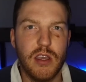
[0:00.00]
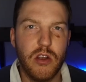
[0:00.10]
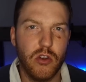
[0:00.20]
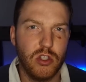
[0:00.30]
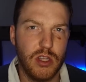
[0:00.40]

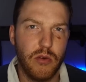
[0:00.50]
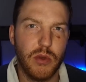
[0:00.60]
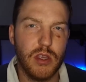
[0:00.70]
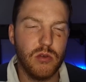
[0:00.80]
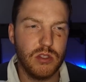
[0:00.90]
years that
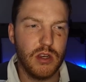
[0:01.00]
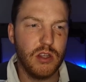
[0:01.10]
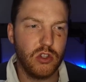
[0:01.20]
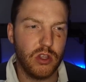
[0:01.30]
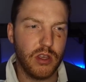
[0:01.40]
we used
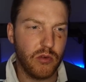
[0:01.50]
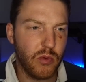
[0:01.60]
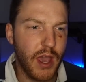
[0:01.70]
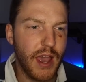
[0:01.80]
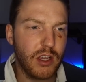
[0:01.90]
initially,
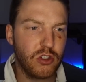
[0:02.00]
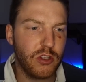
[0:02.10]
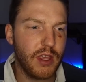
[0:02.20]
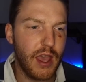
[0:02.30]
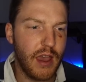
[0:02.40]
we
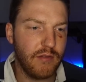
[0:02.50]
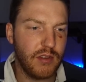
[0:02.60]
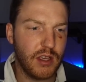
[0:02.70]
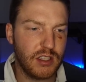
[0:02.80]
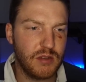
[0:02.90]
actually have
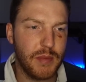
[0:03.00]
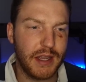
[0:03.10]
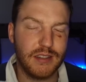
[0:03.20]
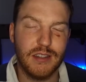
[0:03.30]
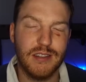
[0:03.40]
the
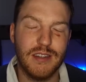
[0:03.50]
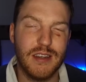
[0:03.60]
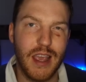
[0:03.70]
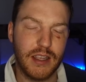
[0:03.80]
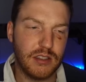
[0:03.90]
expected
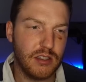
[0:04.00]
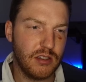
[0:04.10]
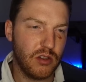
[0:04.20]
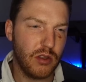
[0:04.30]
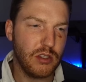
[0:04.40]
dates.
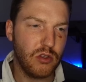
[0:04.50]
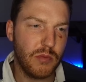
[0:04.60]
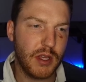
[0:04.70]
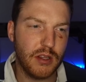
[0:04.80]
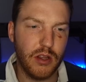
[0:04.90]
So this should
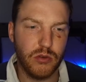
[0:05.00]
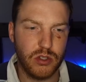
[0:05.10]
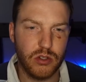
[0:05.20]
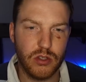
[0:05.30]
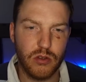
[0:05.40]
be
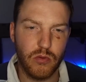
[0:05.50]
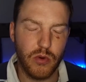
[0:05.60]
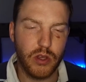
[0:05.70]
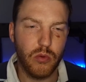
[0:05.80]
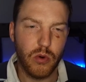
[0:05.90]
closer to the
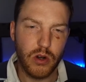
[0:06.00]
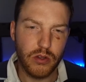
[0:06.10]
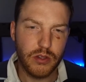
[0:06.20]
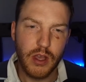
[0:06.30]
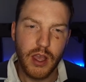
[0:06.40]
real
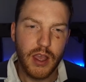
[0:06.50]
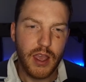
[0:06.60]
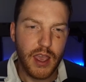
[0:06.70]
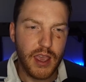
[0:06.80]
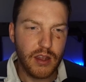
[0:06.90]
world
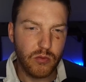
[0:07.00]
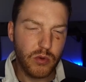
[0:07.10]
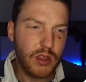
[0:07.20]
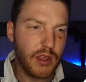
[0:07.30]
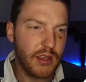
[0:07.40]
and
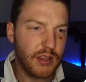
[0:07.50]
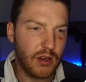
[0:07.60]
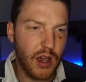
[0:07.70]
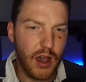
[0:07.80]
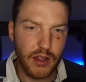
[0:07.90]
we think
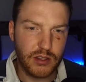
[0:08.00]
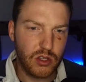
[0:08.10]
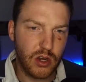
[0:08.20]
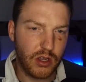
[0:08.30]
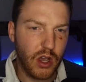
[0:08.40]
uh, it's
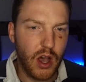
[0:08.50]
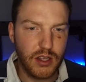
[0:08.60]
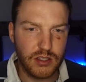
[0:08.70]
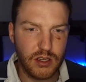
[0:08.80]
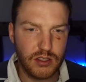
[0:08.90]
going to
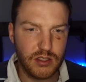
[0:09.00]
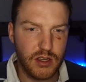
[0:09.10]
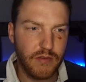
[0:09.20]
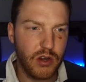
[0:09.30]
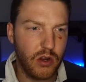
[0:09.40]
cost us
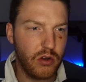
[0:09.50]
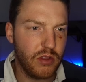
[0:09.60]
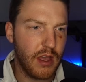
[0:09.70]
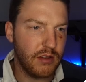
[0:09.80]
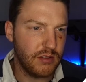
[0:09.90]

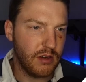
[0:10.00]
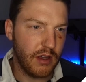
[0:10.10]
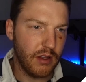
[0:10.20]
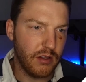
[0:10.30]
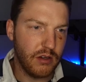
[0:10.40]

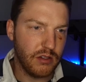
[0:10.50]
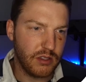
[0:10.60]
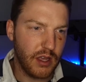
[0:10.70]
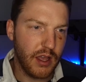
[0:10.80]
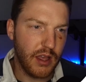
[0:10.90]

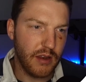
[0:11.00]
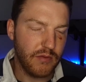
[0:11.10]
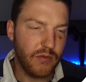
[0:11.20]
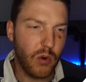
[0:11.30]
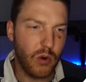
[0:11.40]
$700,000 on
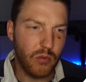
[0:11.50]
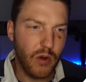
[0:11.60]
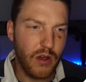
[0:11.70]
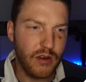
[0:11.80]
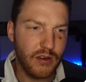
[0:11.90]

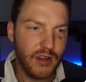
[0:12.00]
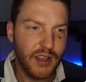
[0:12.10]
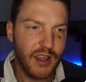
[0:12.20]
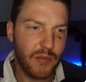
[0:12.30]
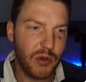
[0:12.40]
4-1.
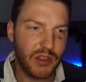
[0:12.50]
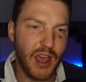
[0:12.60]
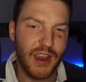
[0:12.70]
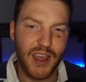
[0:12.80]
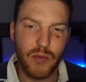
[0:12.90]
Put
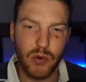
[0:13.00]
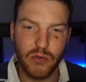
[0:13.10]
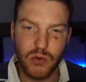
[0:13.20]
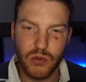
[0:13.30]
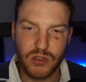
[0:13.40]
that April
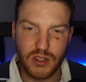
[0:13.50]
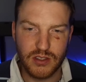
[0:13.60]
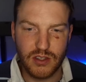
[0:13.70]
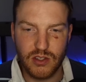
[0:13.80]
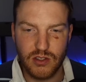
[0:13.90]
Fools
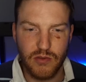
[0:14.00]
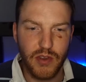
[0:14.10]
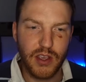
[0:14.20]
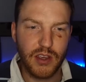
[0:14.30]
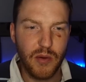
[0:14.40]
because this is a
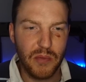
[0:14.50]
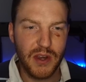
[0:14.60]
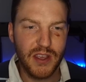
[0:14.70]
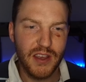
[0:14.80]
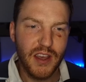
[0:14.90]
fake
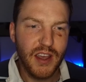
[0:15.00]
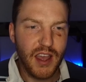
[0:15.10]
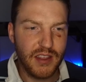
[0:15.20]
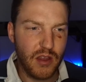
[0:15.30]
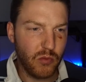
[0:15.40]
company,
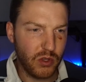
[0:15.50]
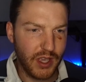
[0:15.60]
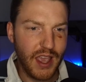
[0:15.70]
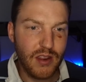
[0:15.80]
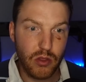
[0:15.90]
and then we'll
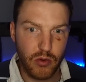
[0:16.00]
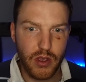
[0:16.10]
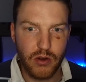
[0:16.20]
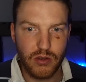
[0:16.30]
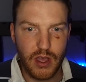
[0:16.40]
gain
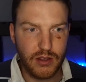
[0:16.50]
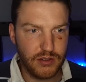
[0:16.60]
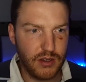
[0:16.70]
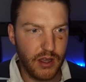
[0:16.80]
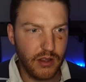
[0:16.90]

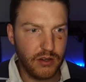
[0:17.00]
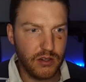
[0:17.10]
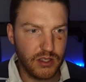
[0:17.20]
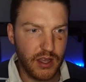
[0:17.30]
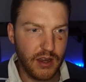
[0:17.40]

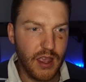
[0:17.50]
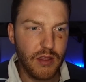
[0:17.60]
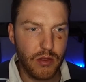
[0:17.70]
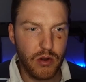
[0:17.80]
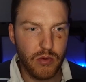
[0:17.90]
$300,000 on
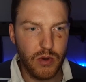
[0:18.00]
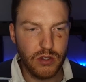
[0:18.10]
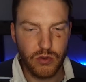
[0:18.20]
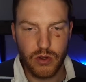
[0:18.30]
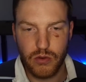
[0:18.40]

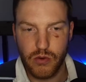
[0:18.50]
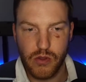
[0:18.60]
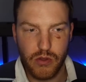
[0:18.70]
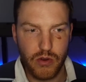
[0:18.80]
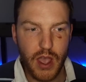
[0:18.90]

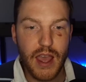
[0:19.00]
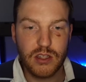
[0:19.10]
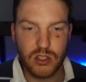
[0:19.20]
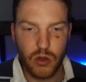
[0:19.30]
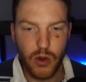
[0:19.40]
831-2023,
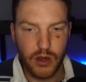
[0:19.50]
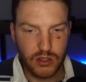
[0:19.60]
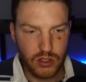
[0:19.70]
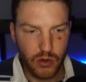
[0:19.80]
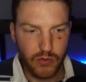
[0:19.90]
and so on
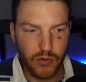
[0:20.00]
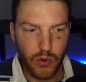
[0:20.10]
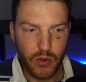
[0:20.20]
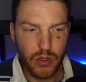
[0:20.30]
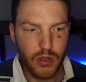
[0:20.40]
and so
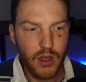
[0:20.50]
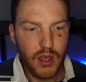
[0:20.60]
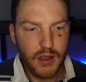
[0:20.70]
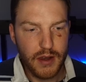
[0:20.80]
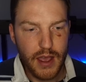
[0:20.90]
forth.
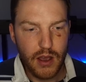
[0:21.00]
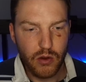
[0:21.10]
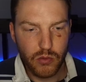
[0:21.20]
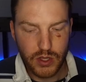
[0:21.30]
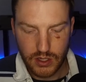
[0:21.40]

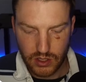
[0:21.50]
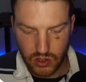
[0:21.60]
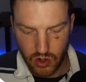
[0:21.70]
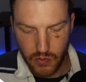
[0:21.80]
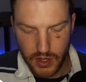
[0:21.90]
Now we can
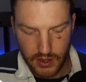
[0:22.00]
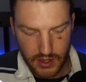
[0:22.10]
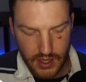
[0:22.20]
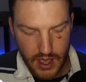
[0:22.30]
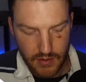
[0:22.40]
determine
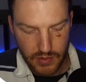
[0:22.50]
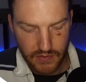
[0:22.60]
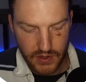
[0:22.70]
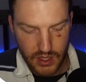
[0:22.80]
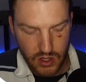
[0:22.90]
the
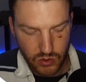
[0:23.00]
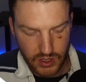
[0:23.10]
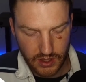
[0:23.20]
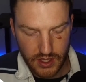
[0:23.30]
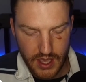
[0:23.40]
NPV
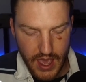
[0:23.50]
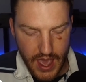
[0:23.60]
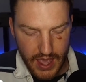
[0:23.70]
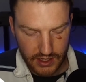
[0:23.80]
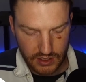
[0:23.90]
using the
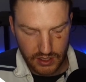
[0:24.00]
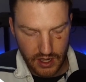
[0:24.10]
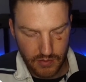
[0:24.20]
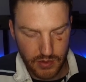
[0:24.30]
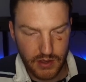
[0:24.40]
X
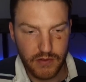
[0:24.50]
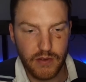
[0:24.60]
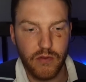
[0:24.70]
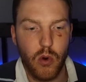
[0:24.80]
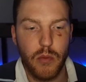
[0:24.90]

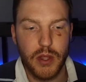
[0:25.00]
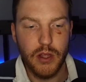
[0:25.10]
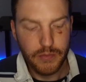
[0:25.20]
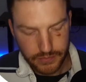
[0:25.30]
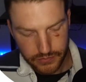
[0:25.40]
NPV formula,